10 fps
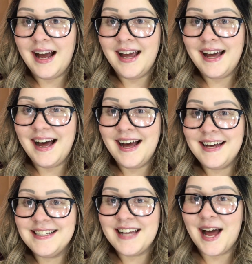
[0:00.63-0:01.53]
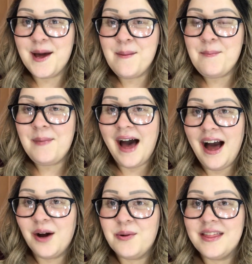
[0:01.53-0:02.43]
Hi guys, I am
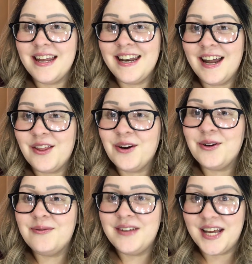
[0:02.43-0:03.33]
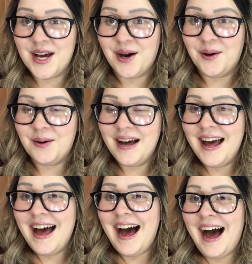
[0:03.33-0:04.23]
back with another video.
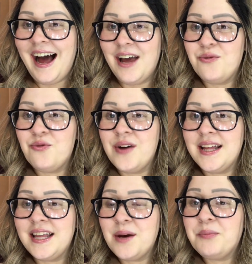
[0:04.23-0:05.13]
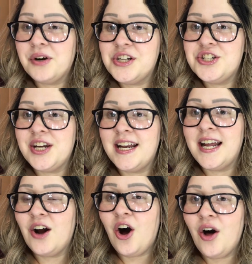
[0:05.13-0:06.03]
I really
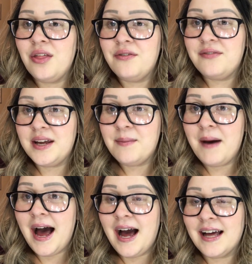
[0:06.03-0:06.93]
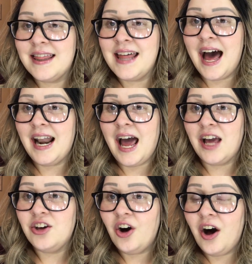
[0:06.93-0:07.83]
appreciated all the feedback that
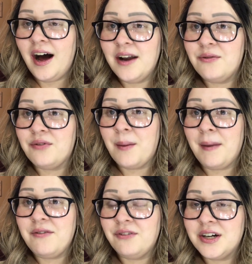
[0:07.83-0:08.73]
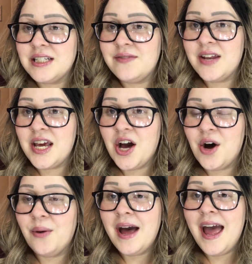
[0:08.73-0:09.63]
I got from my first
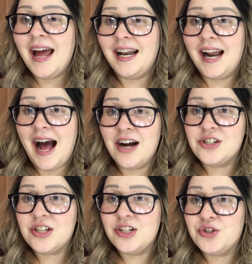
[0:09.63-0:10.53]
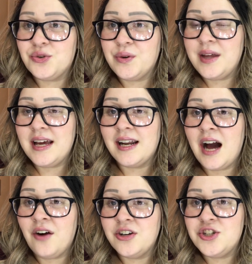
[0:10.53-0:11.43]
video, and it actually truly
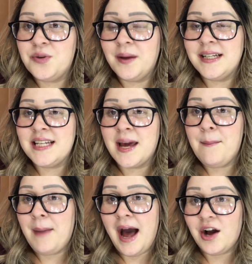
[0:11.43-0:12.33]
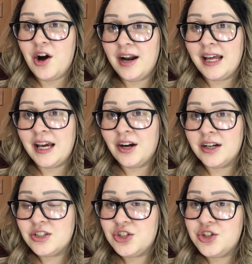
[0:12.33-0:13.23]
encouraged me to get back on here
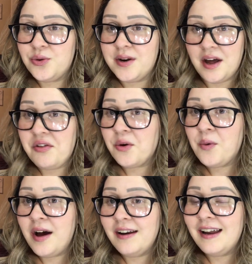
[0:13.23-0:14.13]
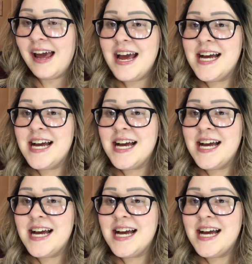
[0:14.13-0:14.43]
and to do another one.